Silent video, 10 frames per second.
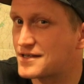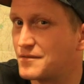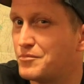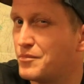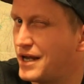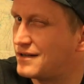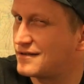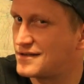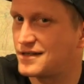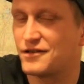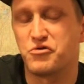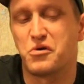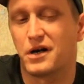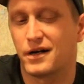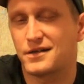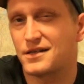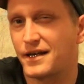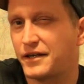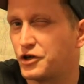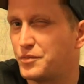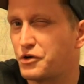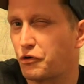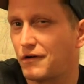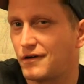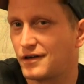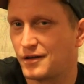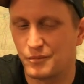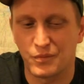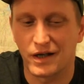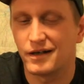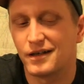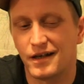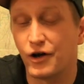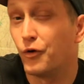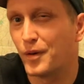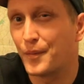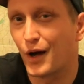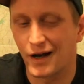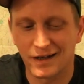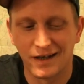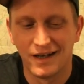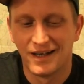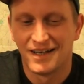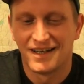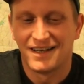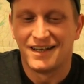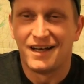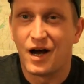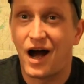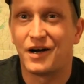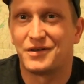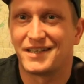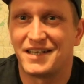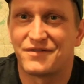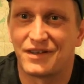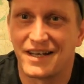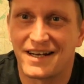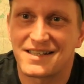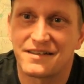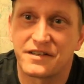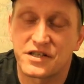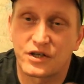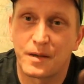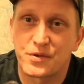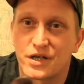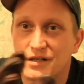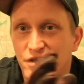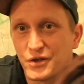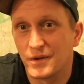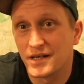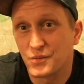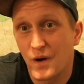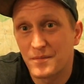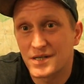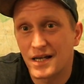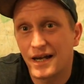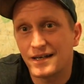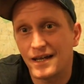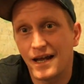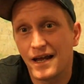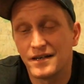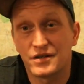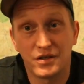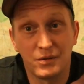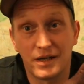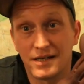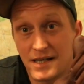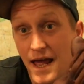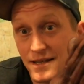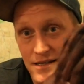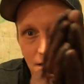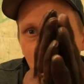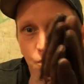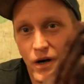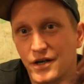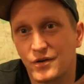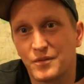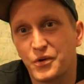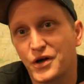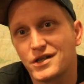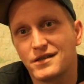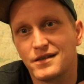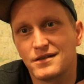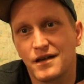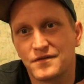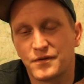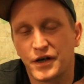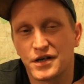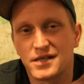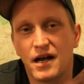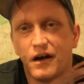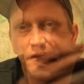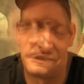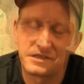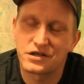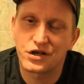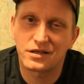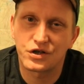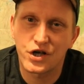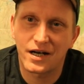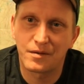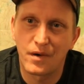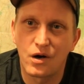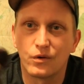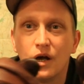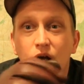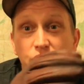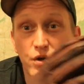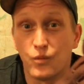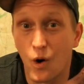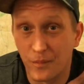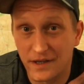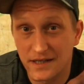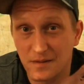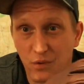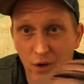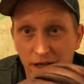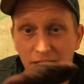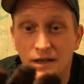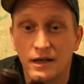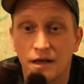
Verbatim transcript: some mittens in the works. I could be wrong, but I hope I'm not. I'll leave the links in the description to his website and to his Etsy where you can purchase these gloves for yourself. I highly suggest you check them out. You won't be disappointed.